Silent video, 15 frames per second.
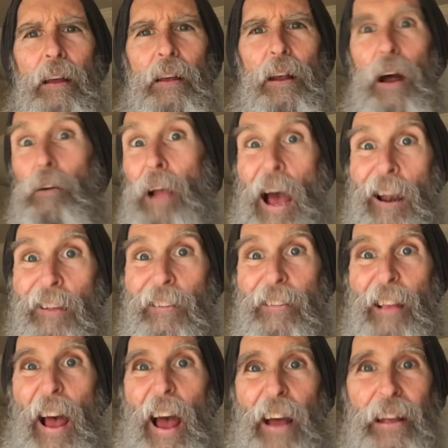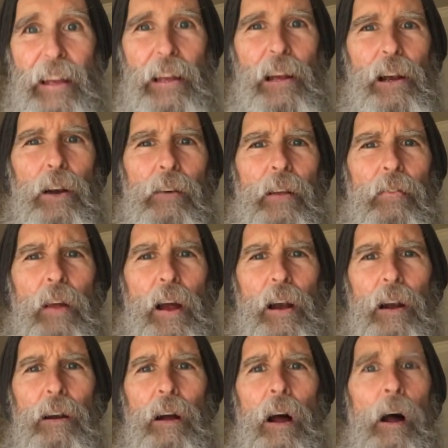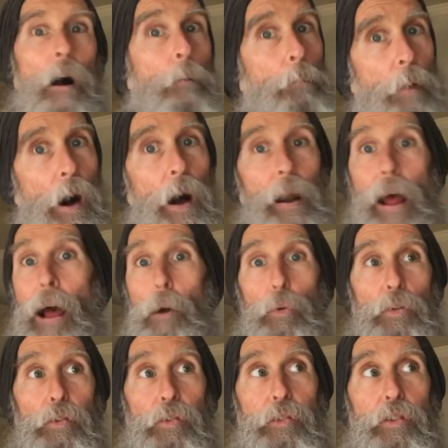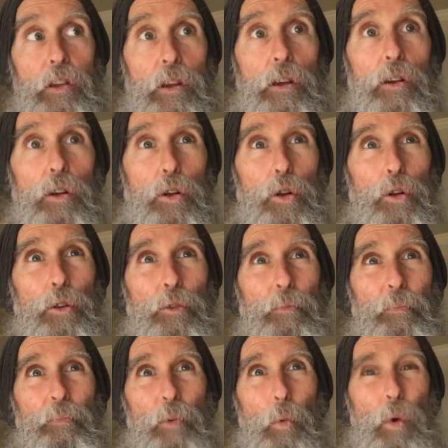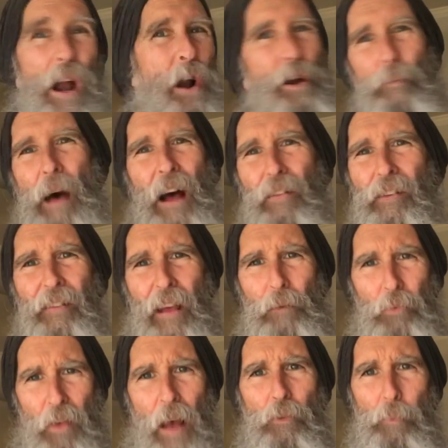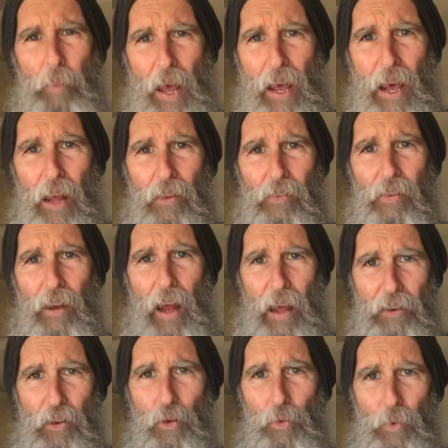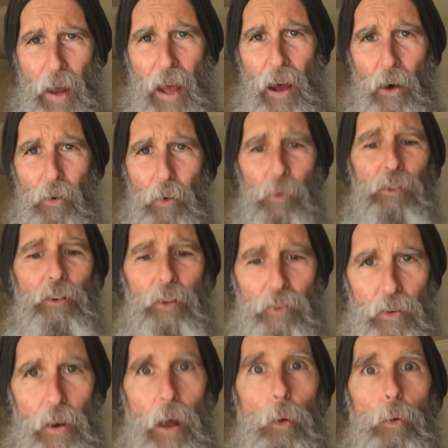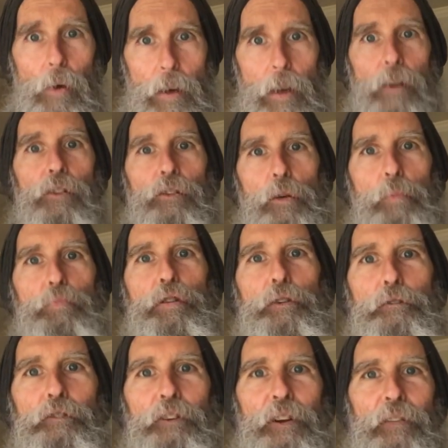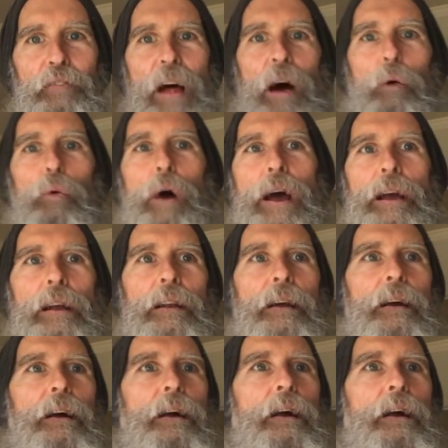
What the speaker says: you know, kind of saggy here and there, but I was still wearing about the same size pants that I do now. It was just, you know, redistribution of that weight.